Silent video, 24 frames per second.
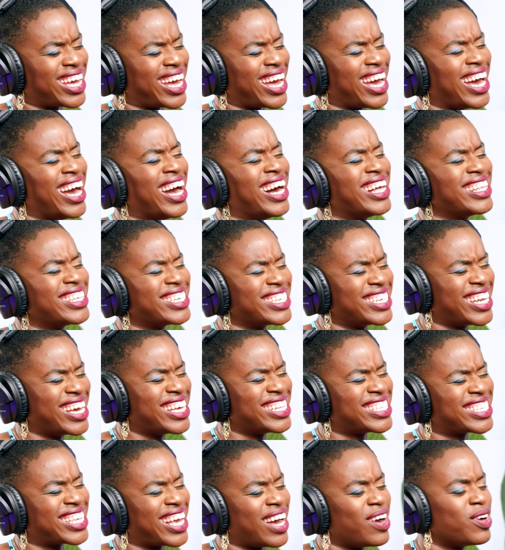like a hella
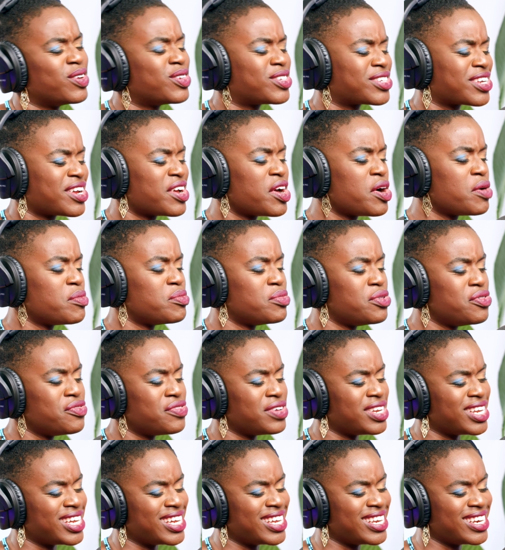nice couch, move
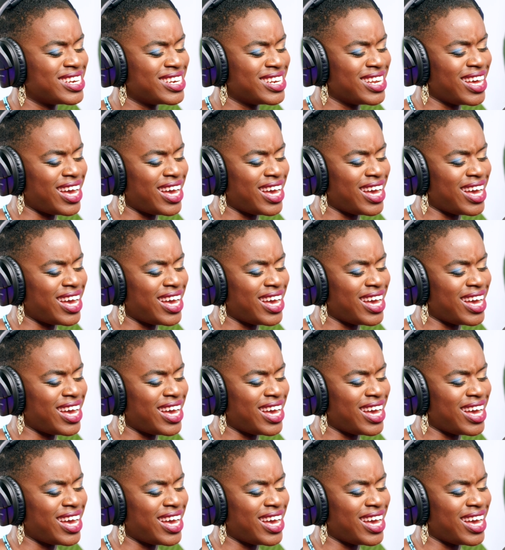it in,